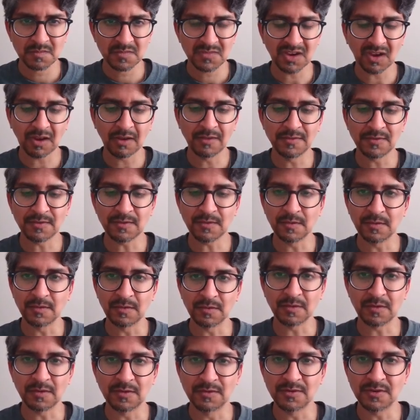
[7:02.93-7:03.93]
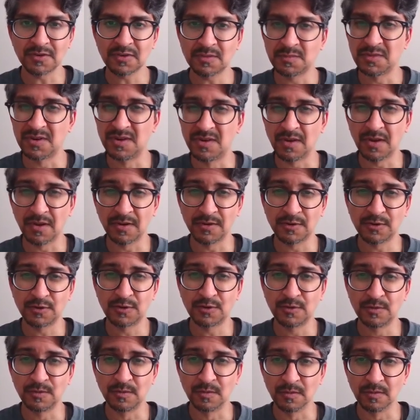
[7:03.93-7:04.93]
Uncertain could just be not
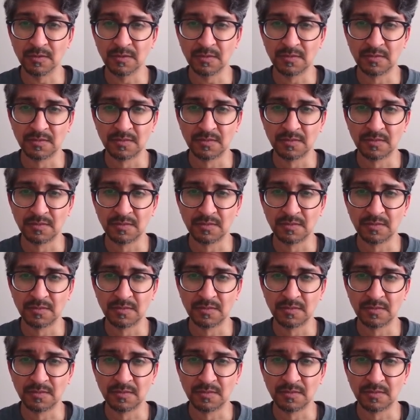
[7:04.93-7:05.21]
sure.